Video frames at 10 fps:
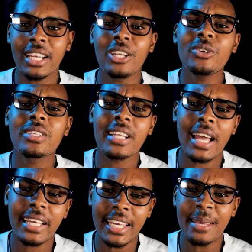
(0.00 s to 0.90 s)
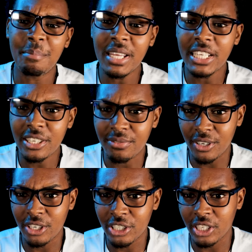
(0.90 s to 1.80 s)
it looks like a miniature
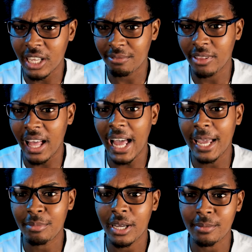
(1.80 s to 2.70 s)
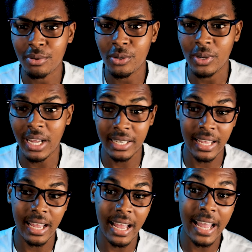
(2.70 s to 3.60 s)
version of the iPad Pro and
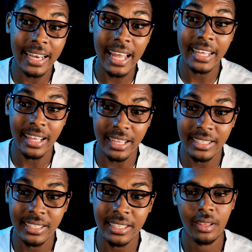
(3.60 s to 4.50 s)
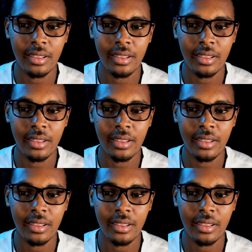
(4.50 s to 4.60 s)
I, I like that.